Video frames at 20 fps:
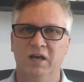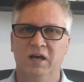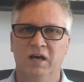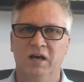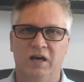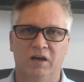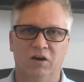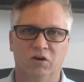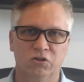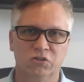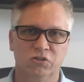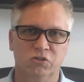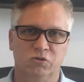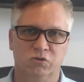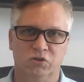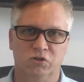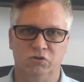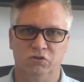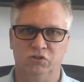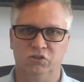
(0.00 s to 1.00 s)
I also
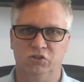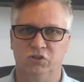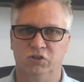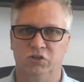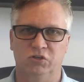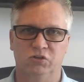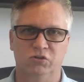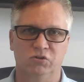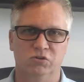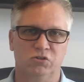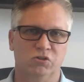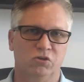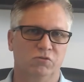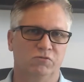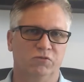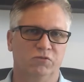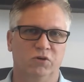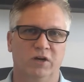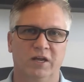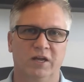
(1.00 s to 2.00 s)
encourage you to do so
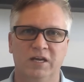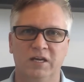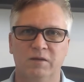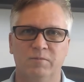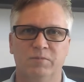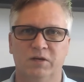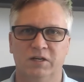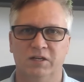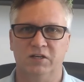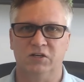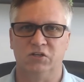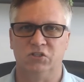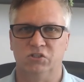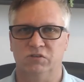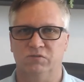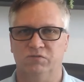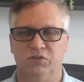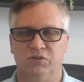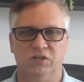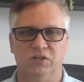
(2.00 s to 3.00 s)
for anybody else if
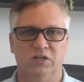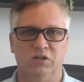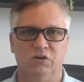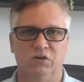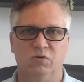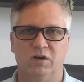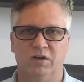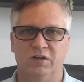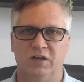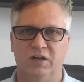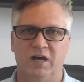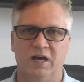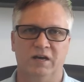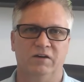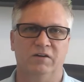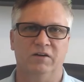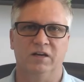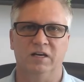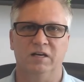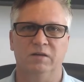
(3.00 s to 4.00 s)
you're going to go out and
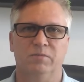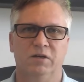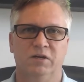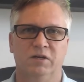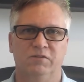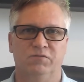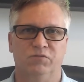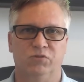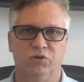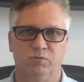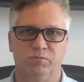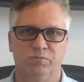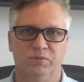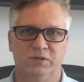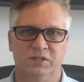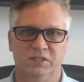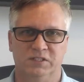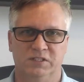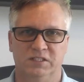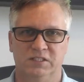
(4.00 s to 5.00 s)
hire anybody for your
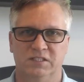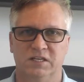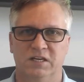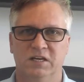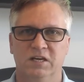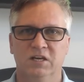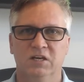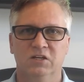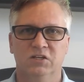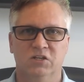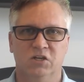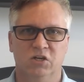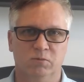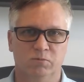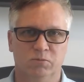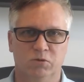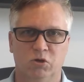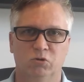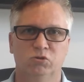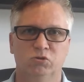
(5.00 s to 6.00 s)
business to help
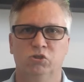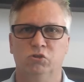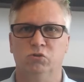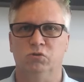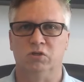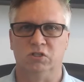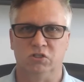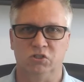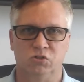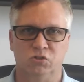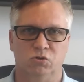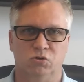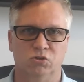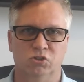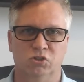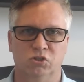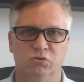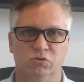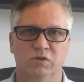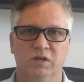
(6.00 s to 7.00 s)
coach you or
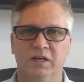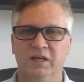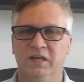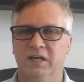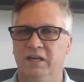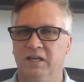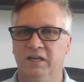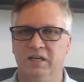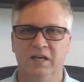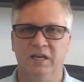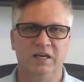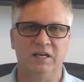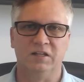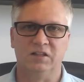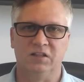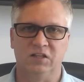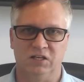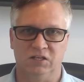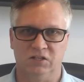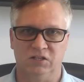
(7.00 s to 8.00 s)
consult you in
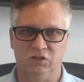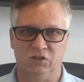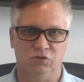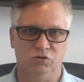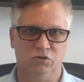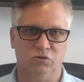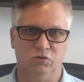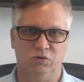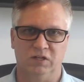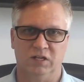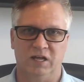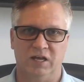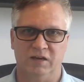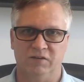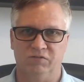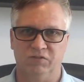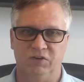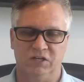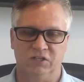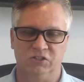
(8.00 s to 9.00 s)
anything that you do in life,
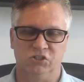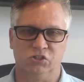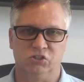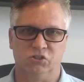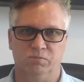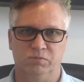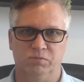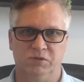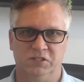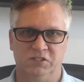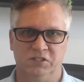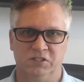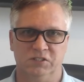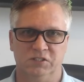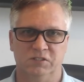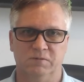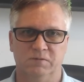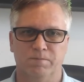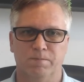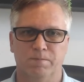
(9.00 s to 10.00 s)
not just your
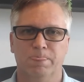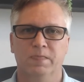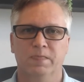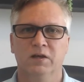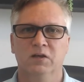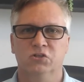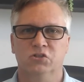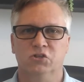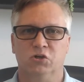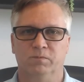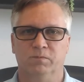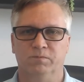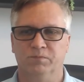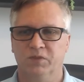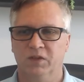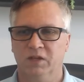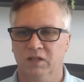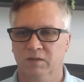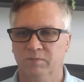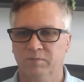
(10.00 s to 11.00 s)
business. So,
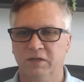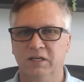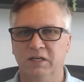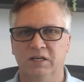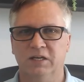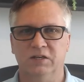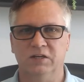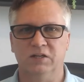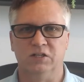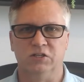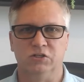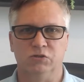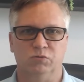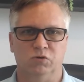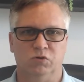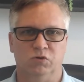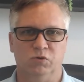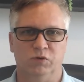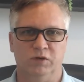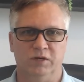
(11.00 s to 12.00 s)
let me get into this real
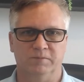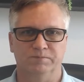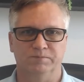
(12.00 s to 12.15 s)
quick.